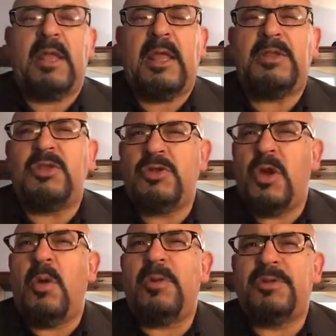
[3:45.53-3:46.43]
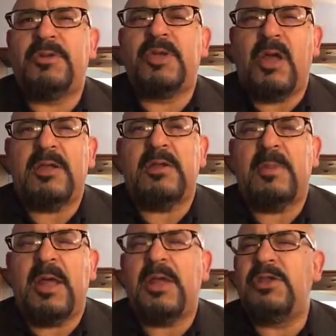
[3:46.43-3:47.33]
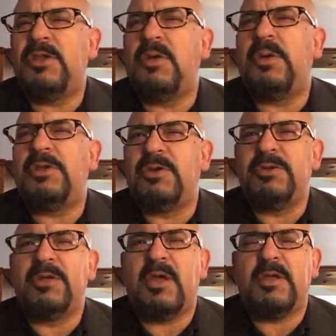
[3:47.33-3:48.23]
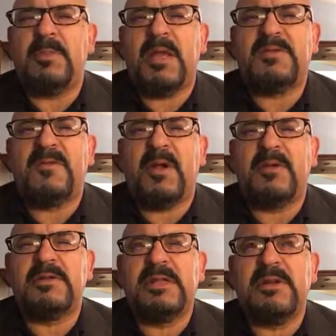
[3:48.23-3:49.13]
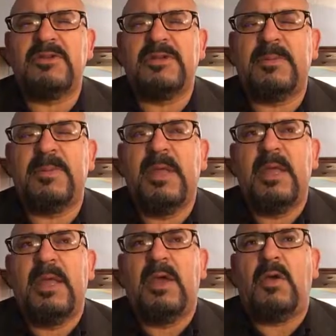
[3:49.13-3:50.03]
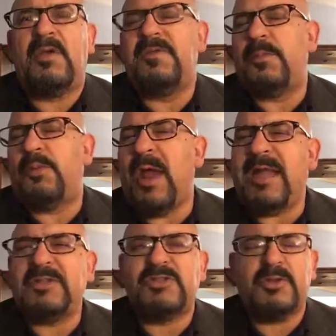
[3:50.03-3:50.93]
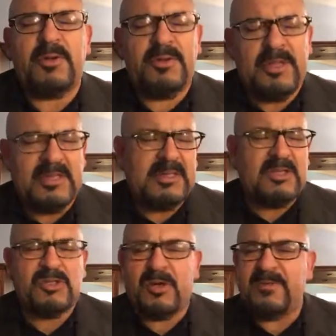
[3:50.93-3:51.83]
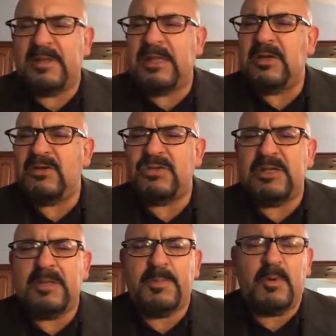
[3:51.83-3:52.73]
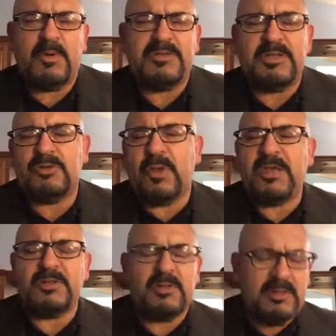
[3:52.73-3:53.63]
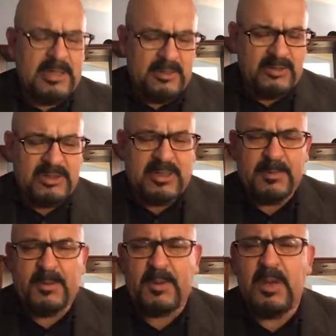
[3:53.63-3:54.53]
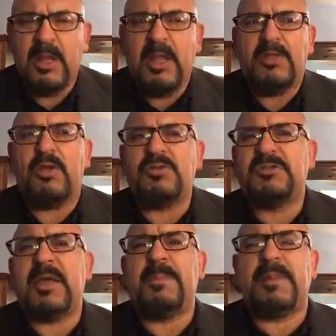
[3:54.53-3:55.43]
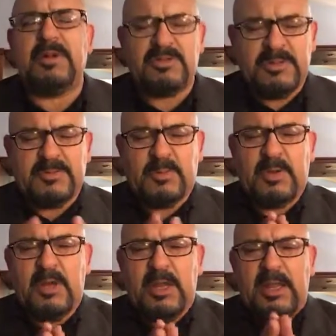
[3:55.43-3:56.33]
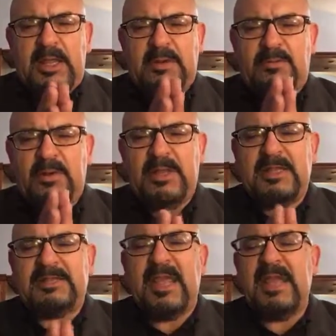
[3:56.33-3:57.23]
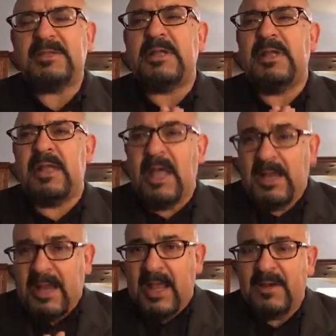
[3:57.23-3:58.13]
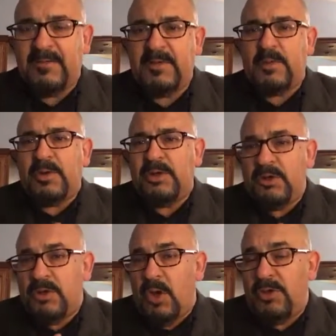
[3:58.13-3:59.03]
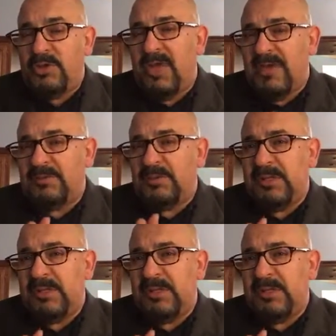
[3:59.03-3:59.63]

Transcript: you know what they're talking about, and you know what you're talking about as far as leadership, or if you practice certain things like servant leadership or situational leadership, or those type of leaderships where it really takes a lot out of you, where you know you have to